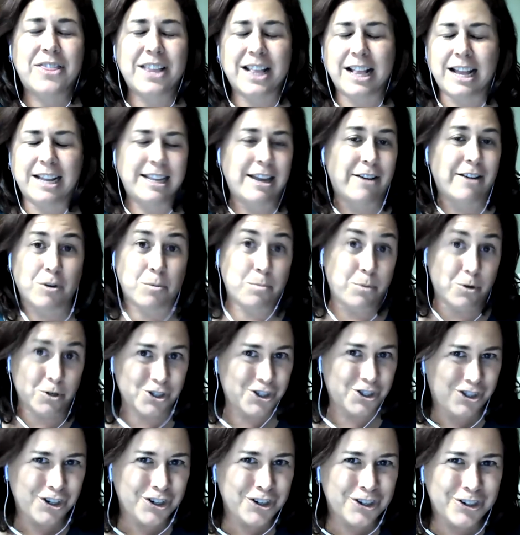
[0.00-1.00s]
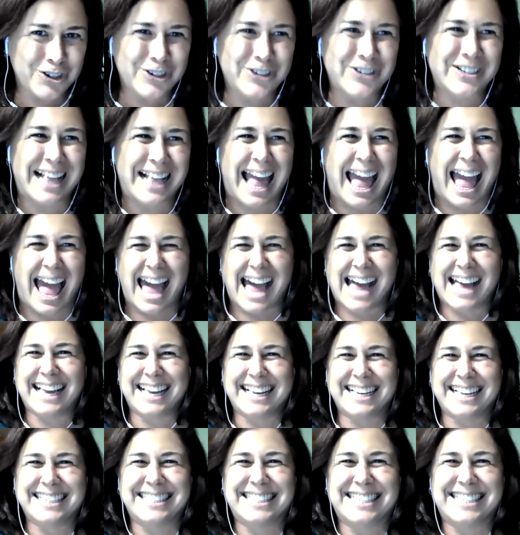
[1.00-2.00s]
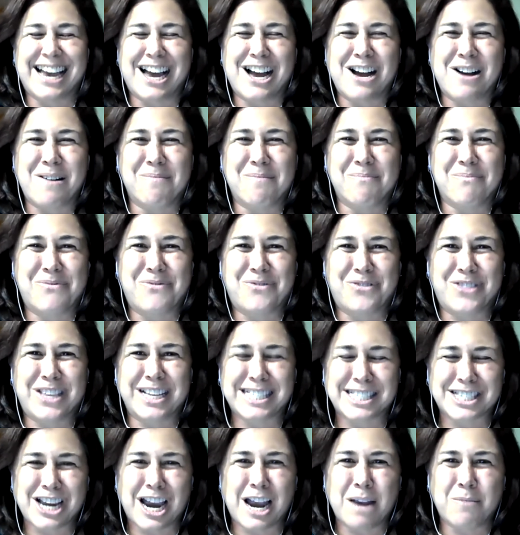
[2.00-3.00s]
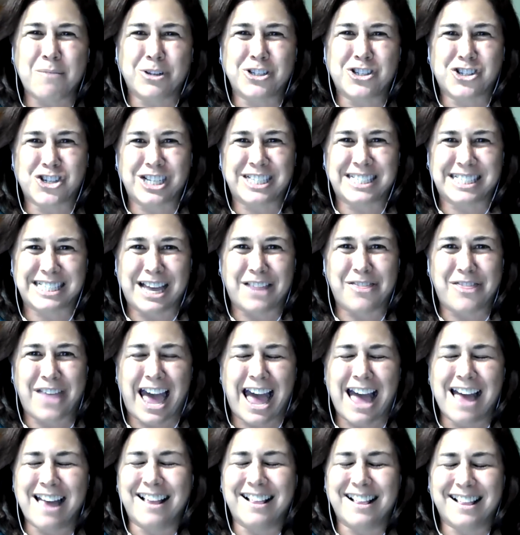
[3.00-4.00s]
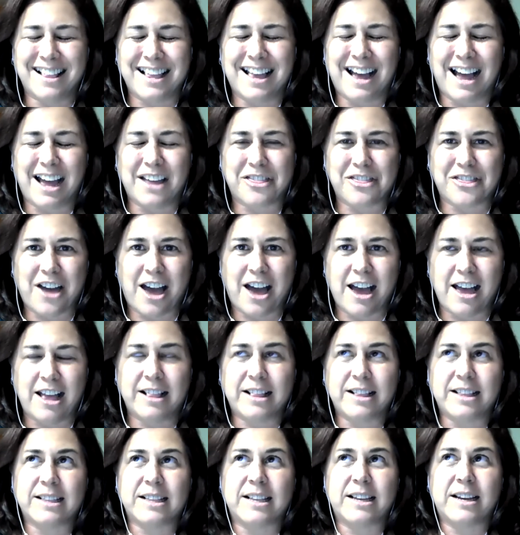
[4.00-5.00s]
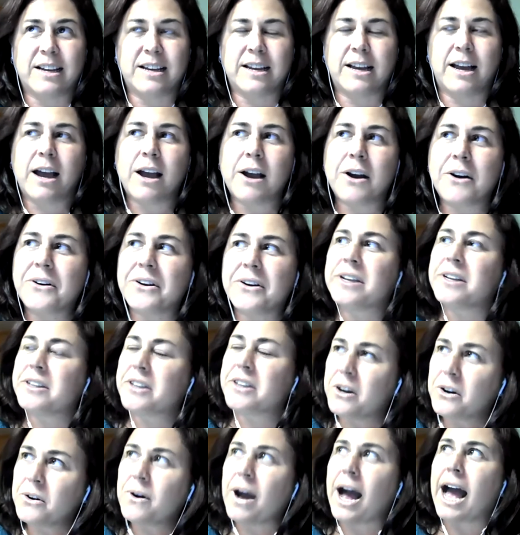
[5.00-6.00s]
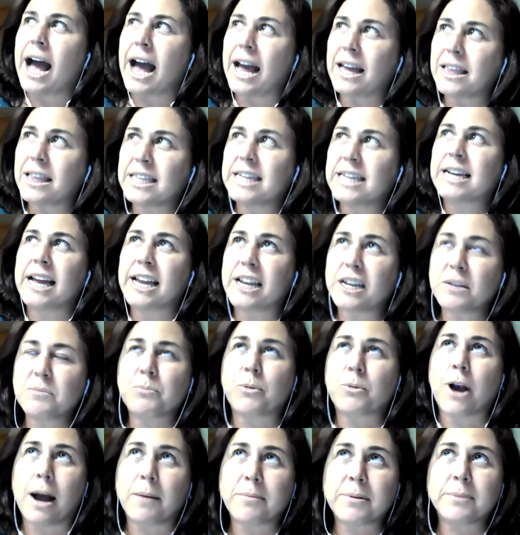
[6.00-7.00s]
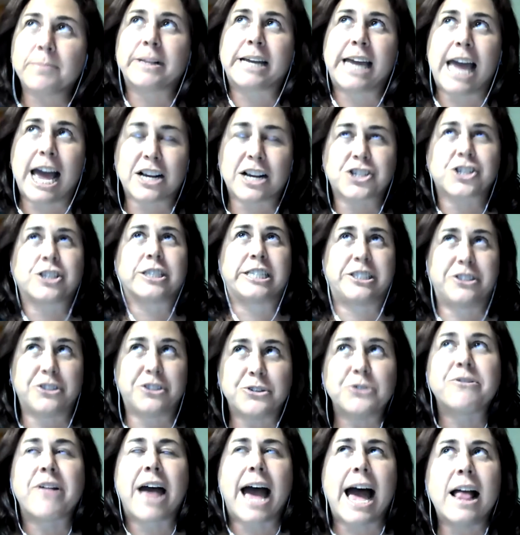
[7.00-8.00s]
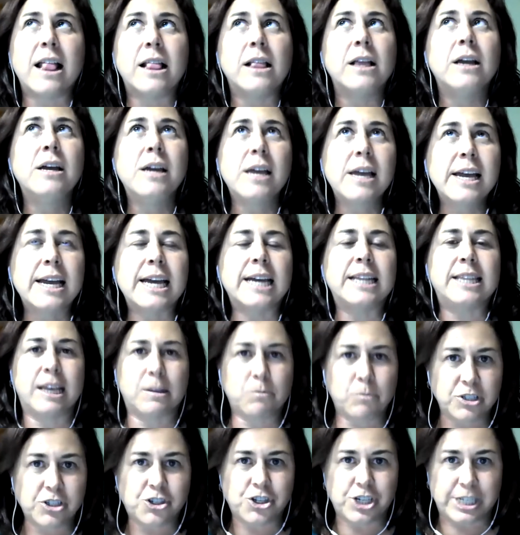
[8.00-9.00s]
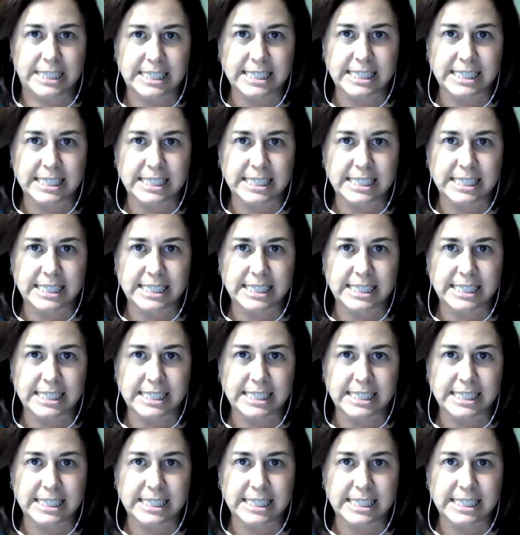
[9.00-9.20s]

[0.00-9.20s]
that I never pursued. And um, this time when she said that, I thought, oh, you know, I think I could probably actually do that. And then when she